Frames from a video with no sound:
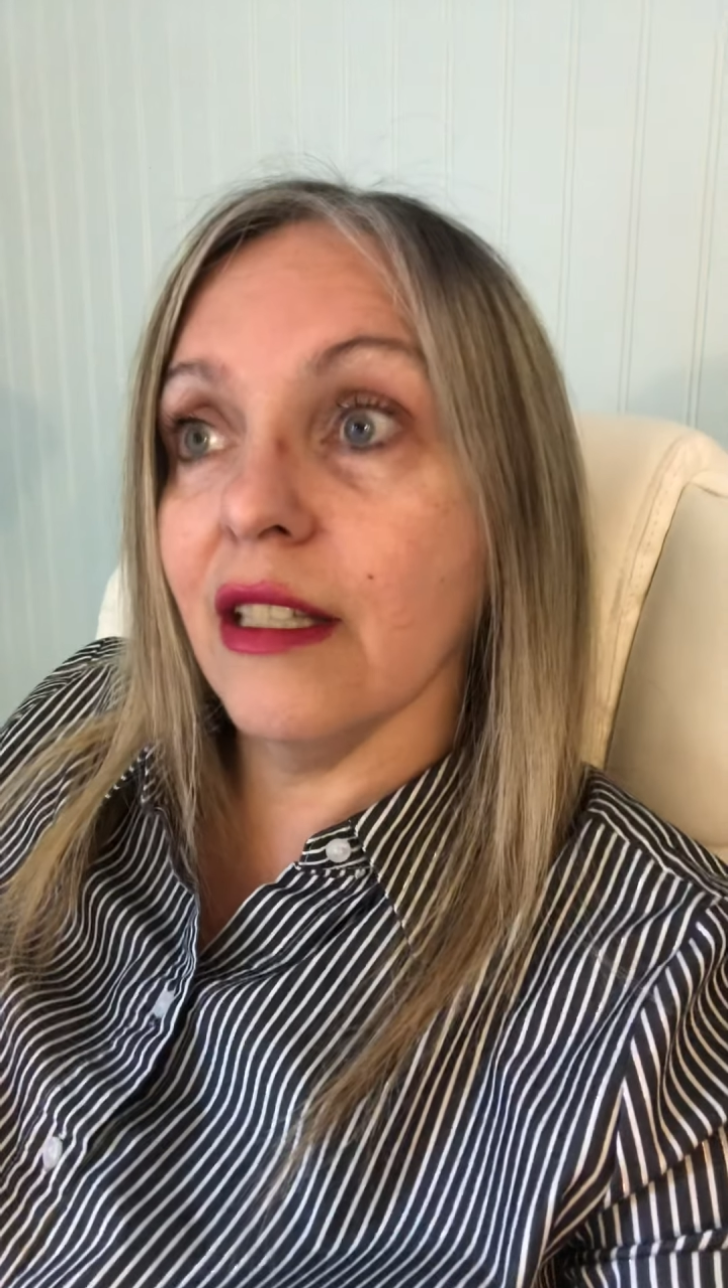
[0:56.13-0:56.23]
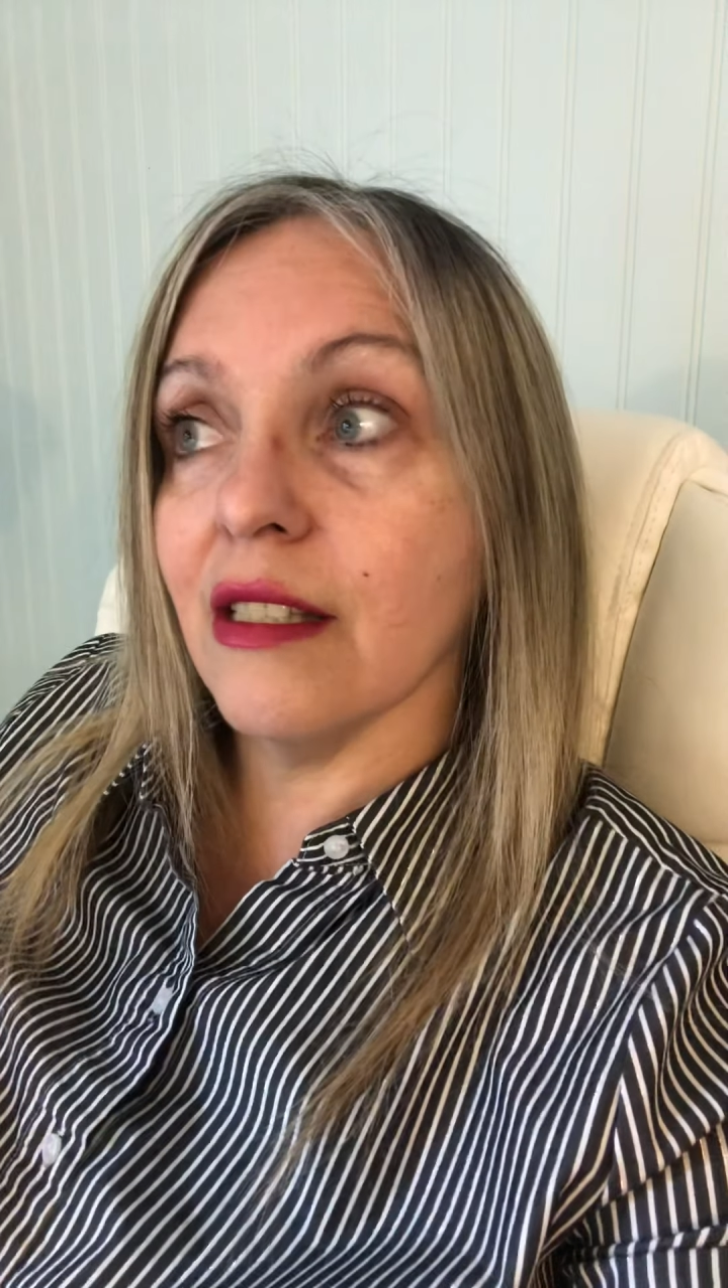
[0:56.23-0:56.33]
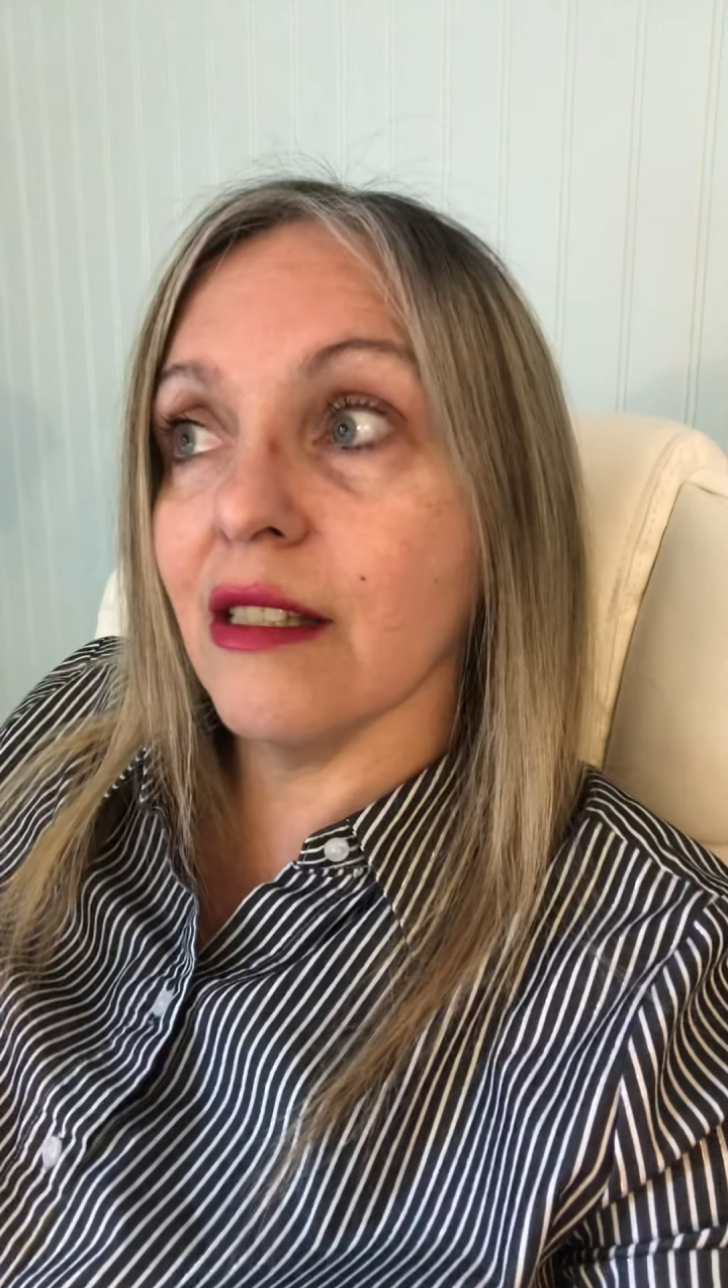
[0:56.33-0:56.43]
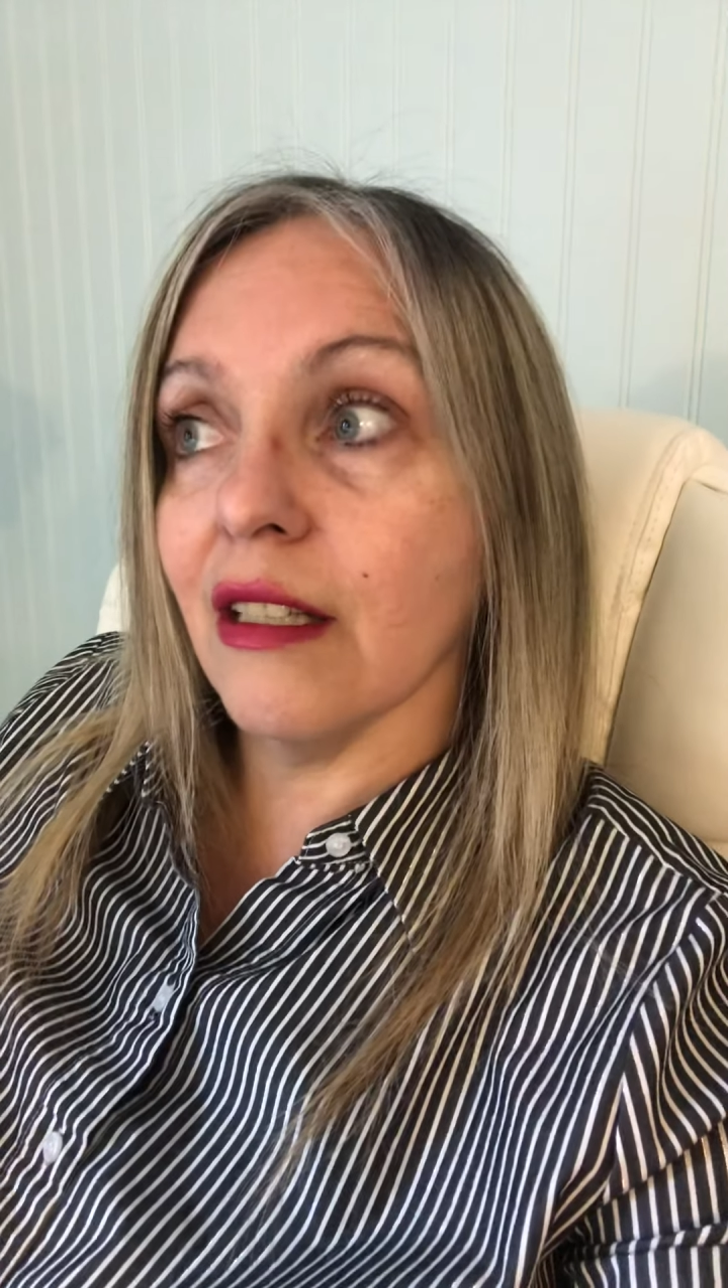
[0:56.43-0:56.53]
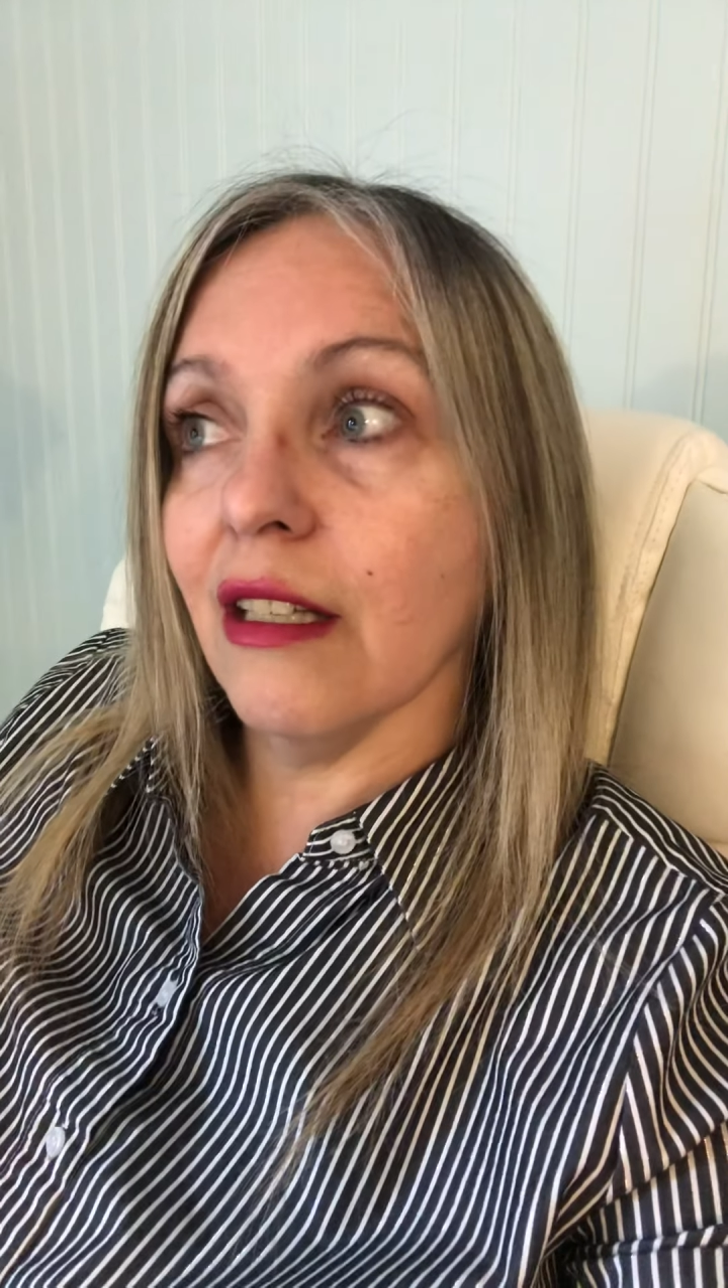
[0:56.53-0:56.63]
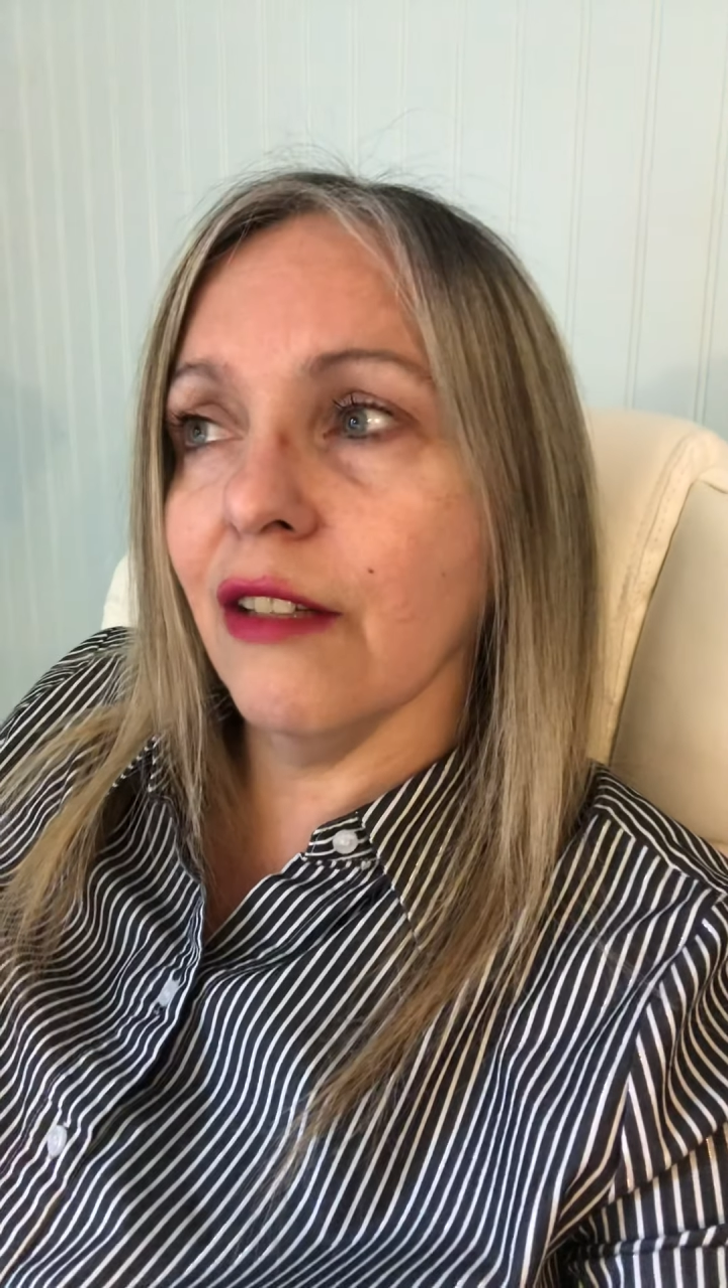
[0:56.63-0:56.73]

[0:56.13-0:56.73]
is